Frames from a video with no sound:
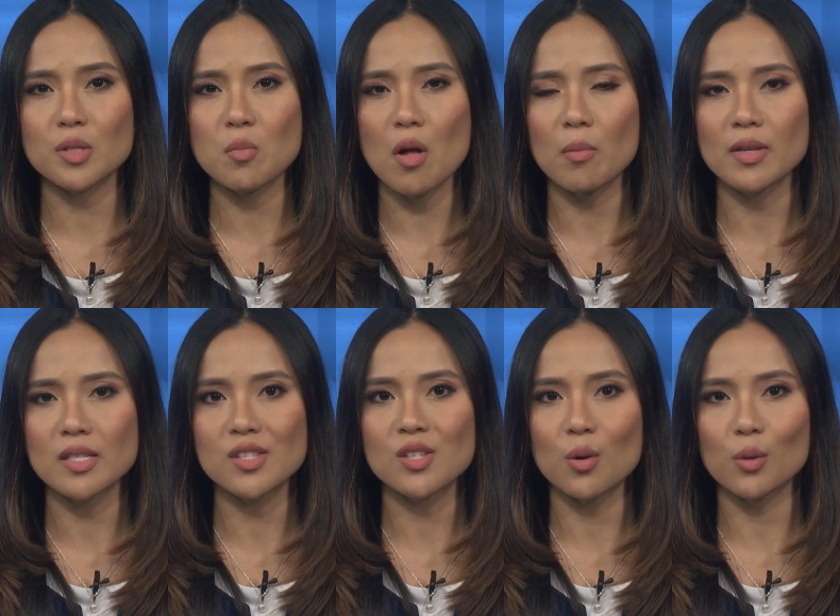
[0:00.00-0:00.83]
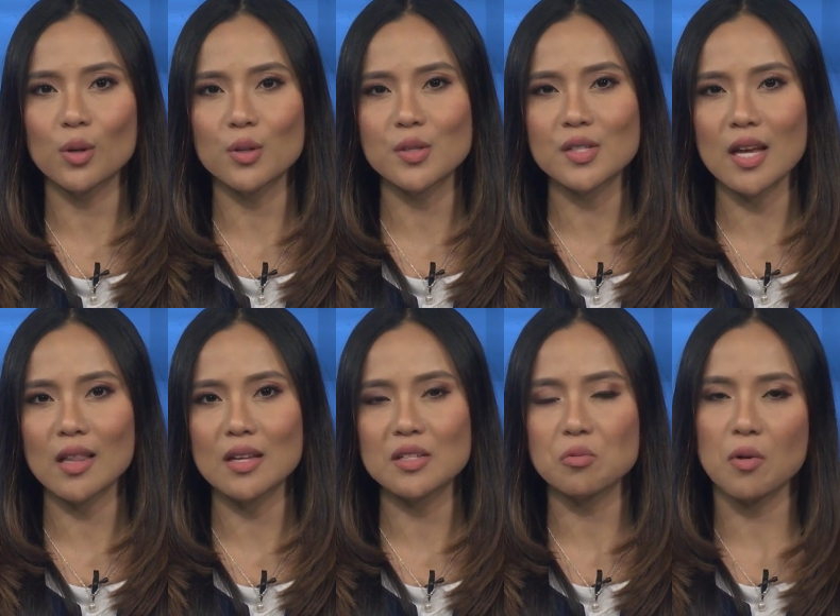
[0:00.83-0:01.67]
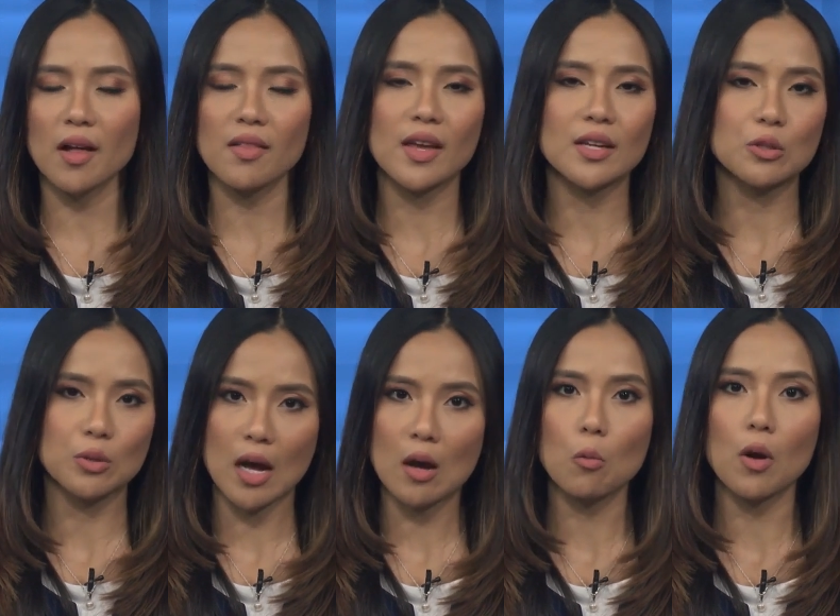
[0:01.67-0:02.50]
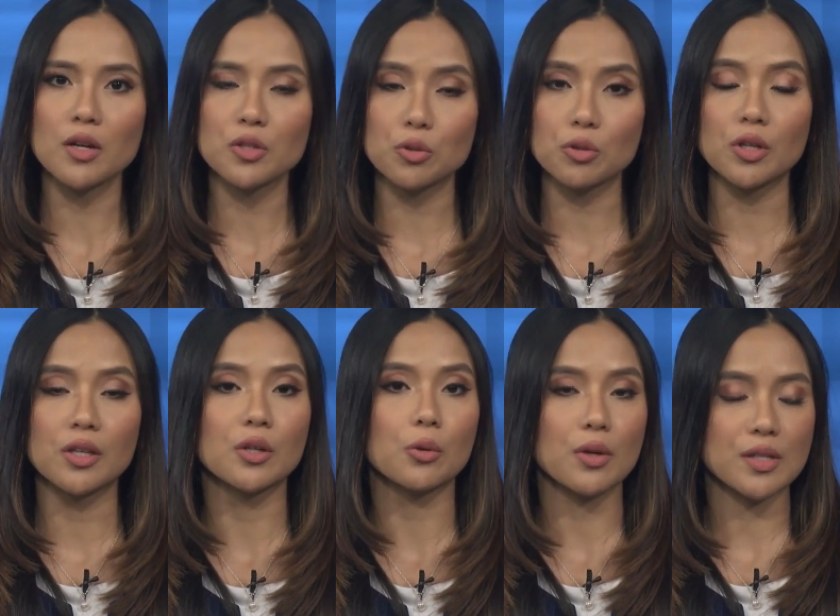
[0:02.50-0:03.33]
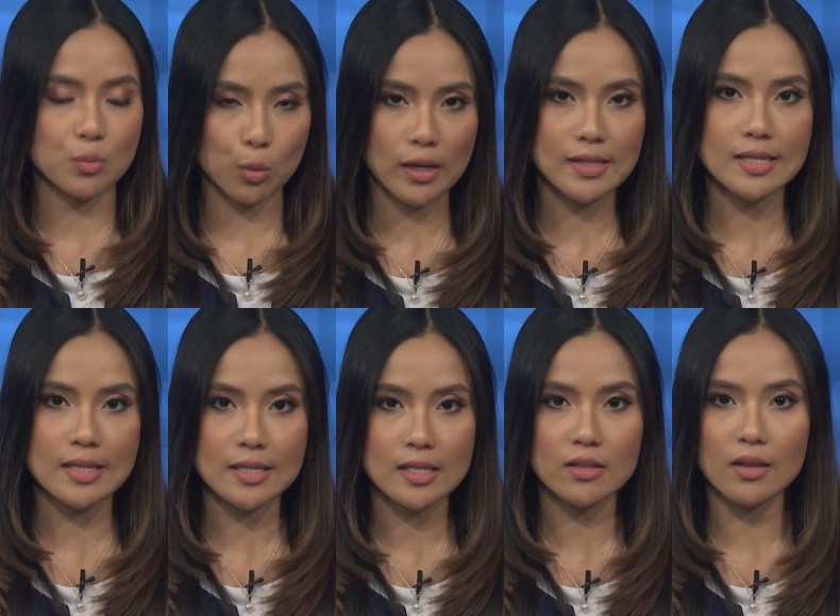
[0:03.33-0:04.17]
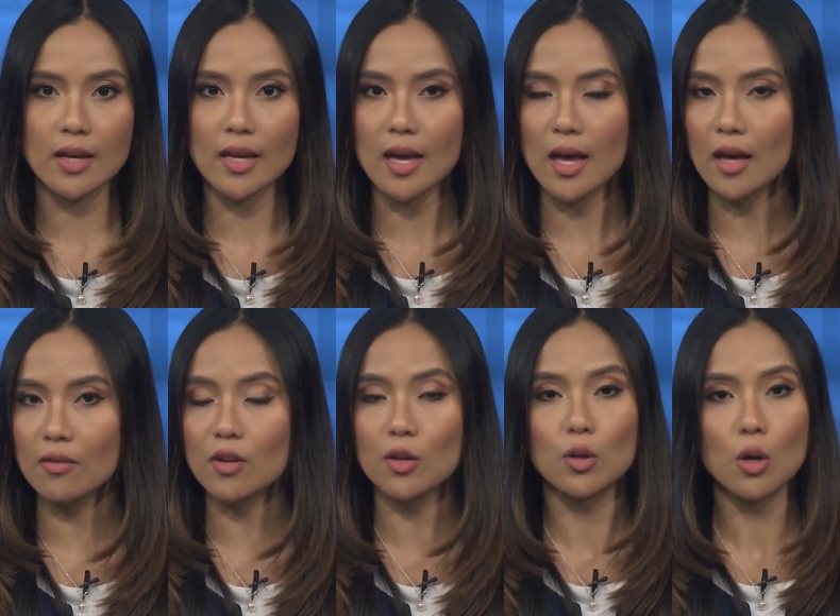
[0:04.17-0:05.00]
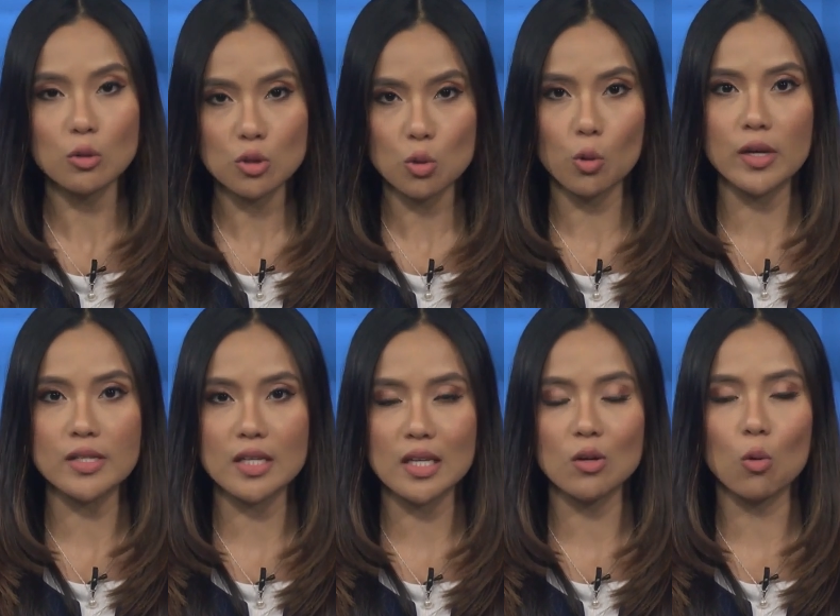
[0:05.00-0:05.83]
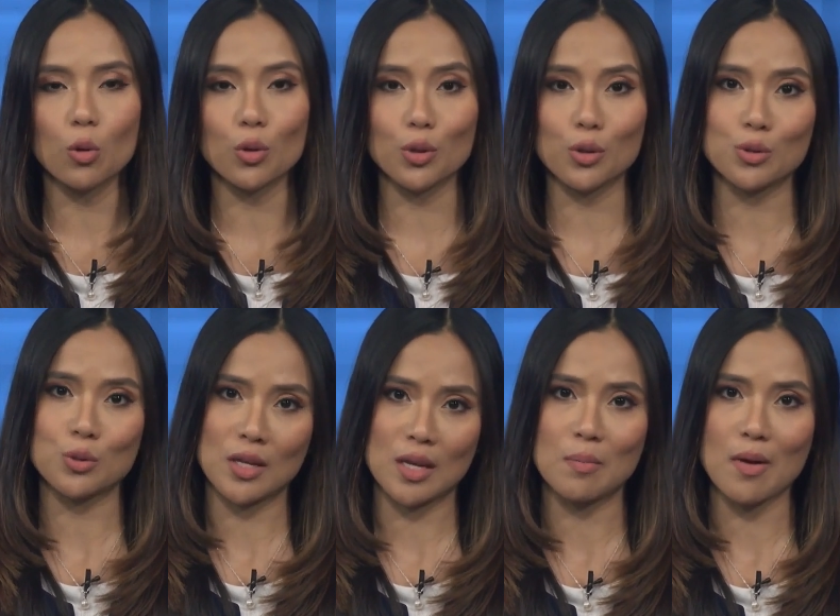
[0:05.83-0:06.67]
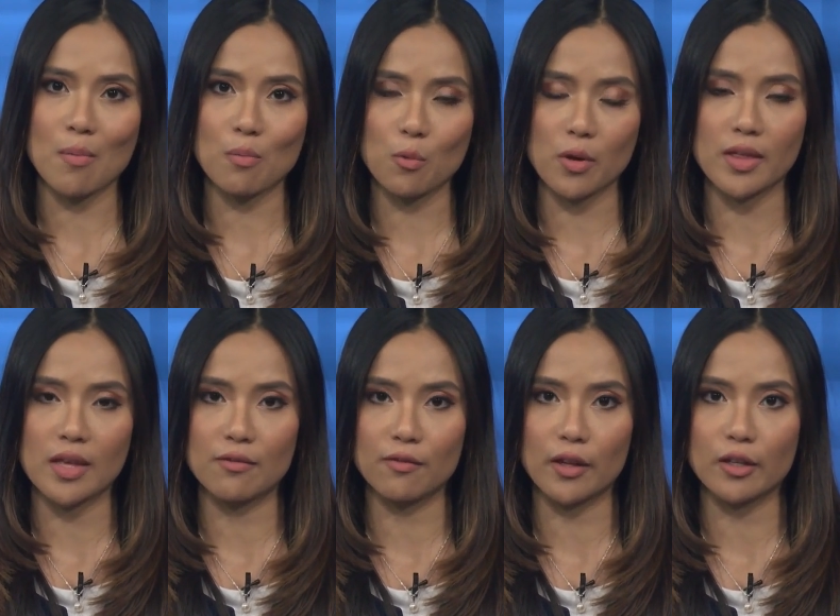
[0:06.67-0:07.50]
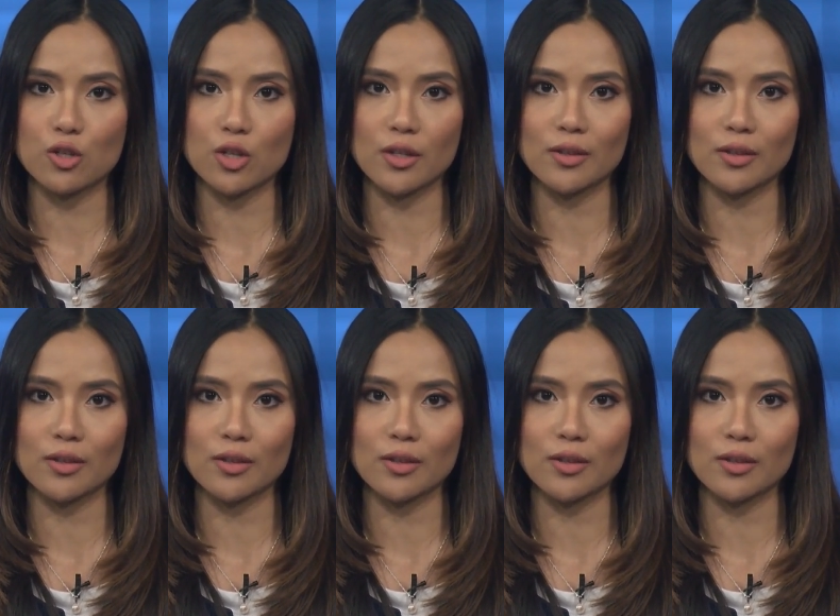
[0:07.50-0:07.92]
small business owners tell us while they do not want to increase prices, they have no choice in order to keep up with inflation.